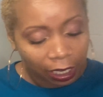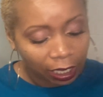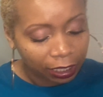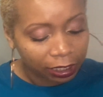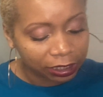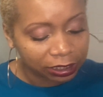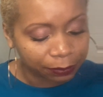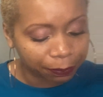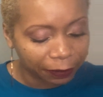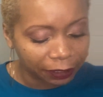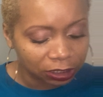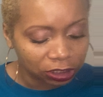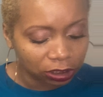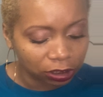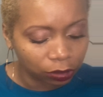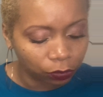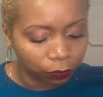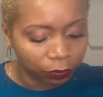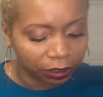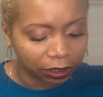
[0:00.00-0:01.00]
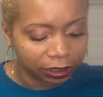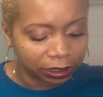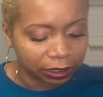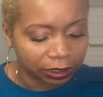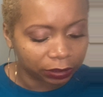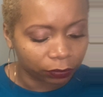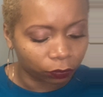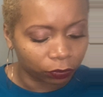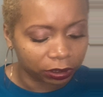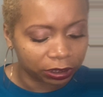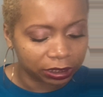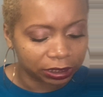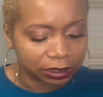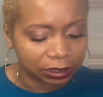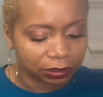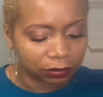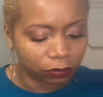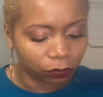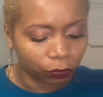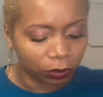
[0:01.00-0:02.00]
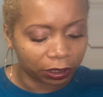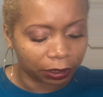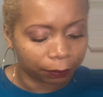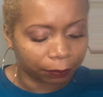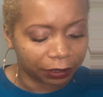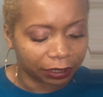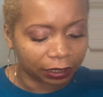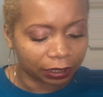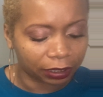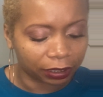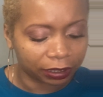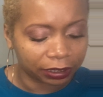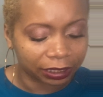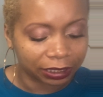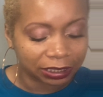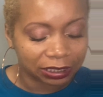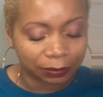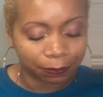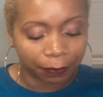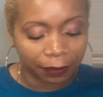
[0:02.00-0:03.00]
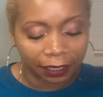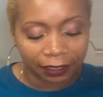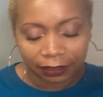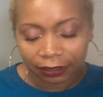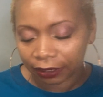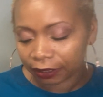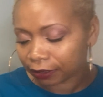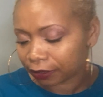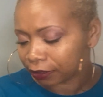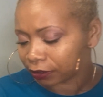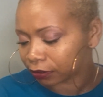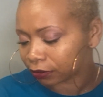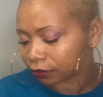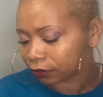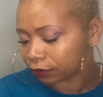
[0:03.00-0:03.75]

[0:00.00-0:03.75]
especially with it with it with it being unexpected.